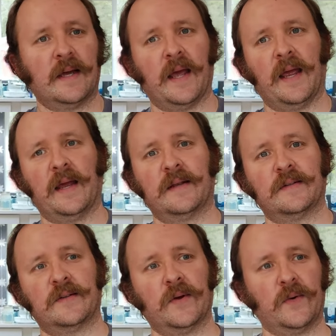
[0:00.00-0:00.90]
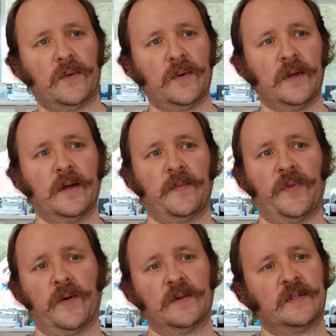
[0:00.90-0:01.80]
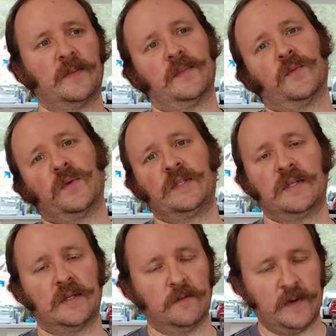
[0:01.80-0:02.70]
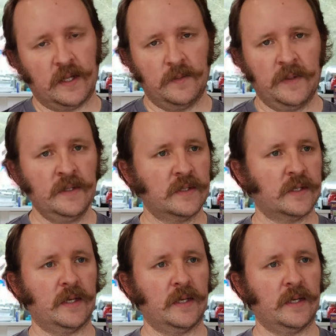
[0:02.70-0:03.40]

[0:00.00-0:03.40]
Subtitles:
and so there was some recent developments